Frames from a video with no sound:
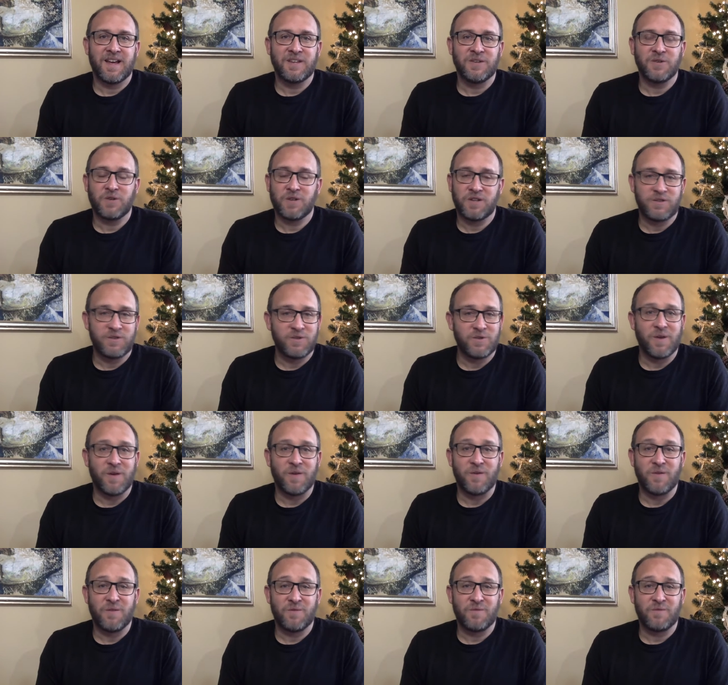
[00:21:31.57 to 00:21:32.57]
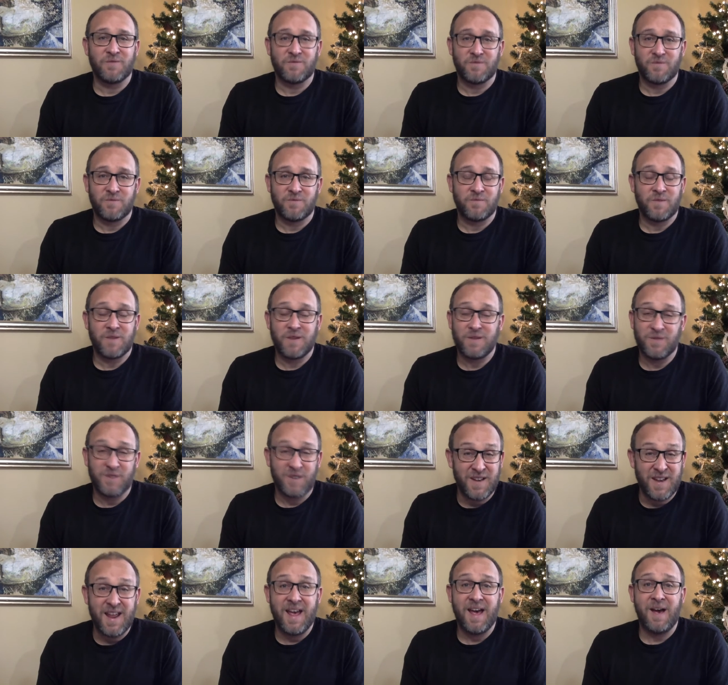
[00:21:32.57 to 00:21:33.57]
You can do that
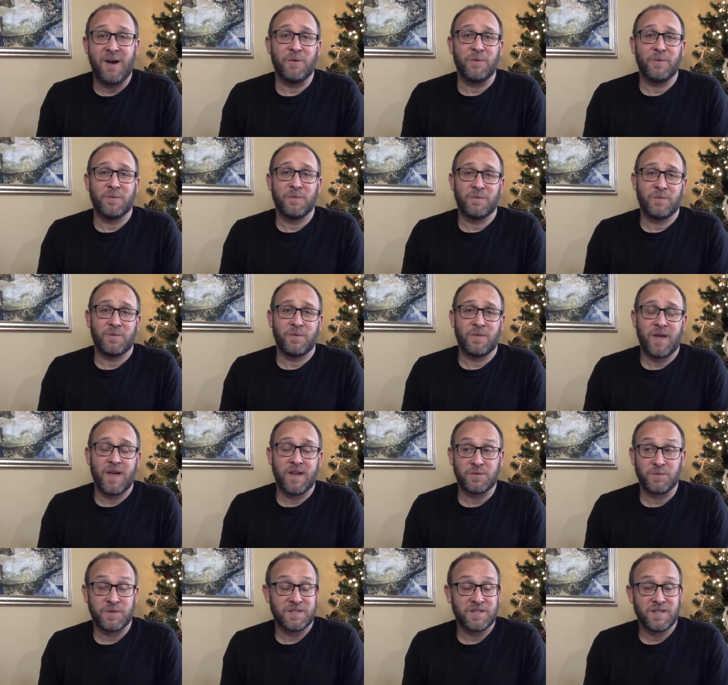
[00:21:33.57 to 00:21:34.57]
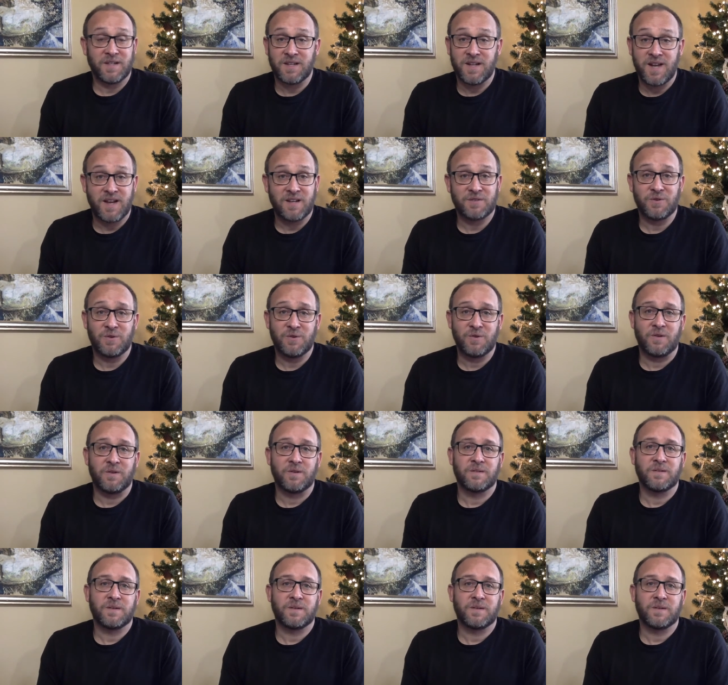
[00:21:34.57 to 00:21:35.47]
even now as we sing the next song.